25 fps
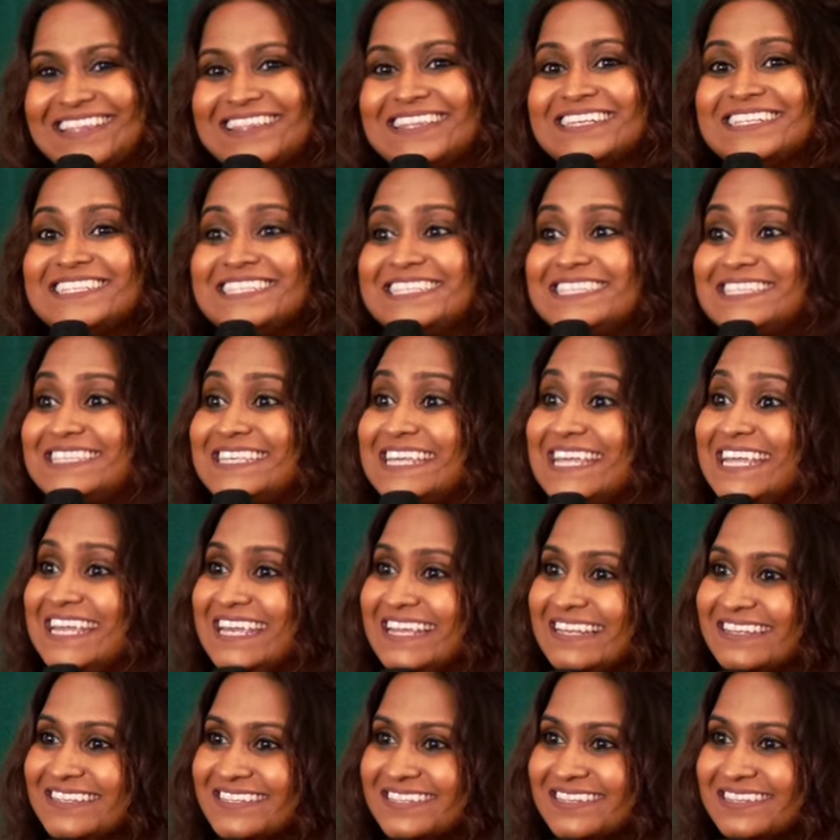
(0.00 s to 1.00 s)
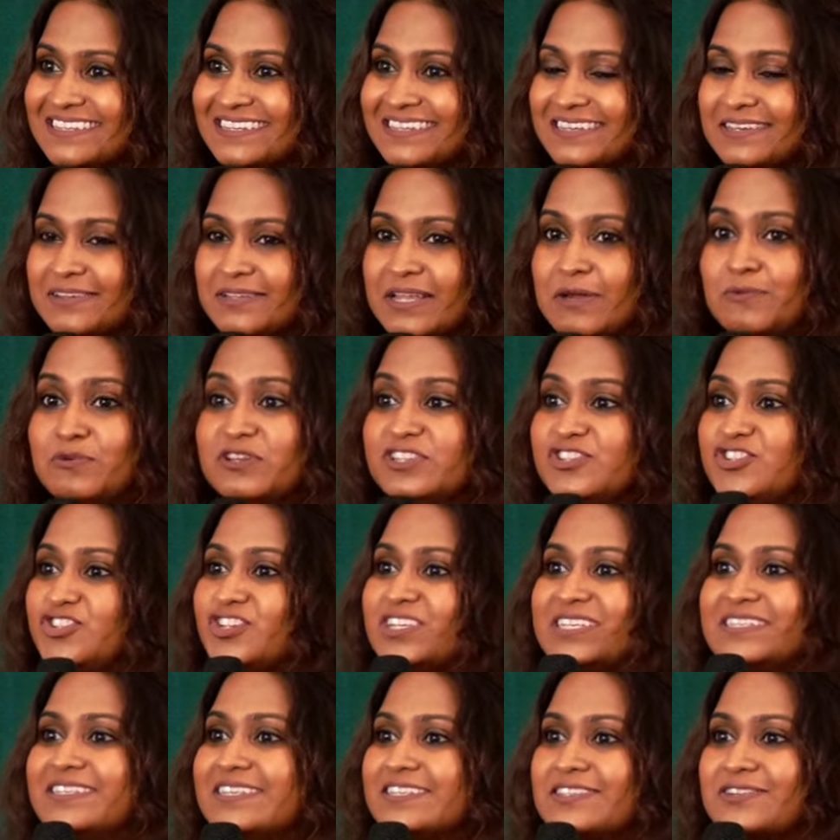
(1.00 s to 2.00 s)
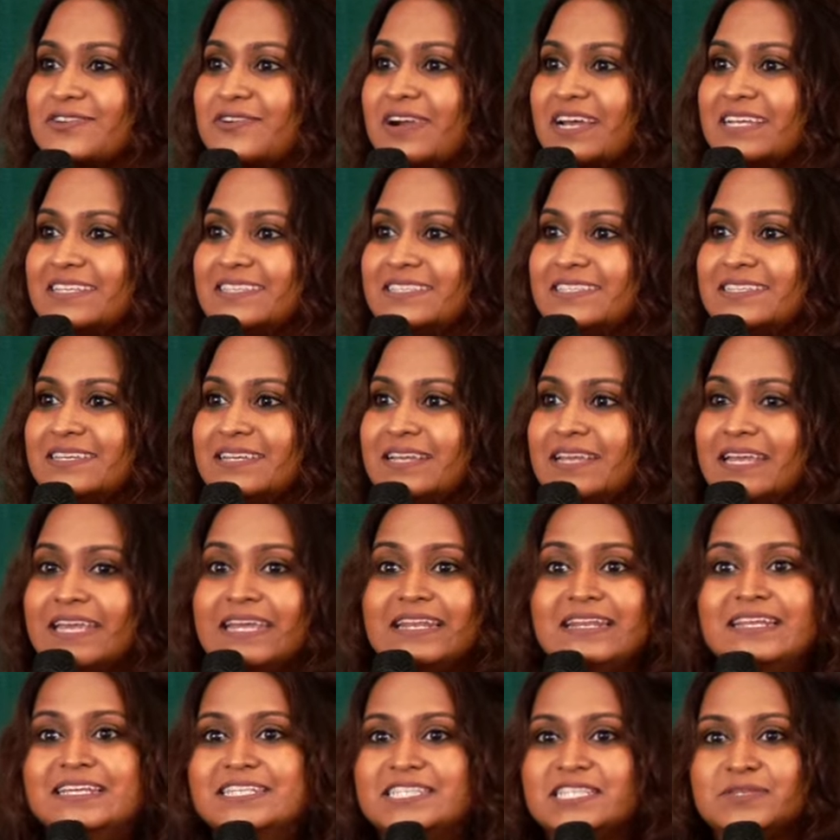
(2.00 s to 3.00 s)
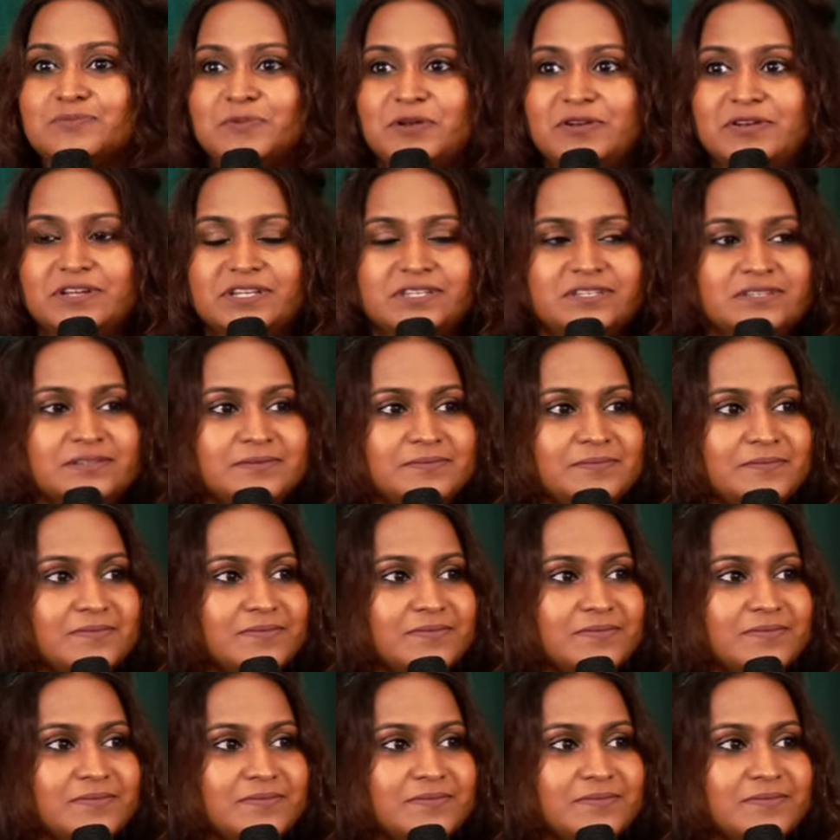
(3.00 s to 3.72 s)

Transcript: the seed that was Jesus Christ in his spirit.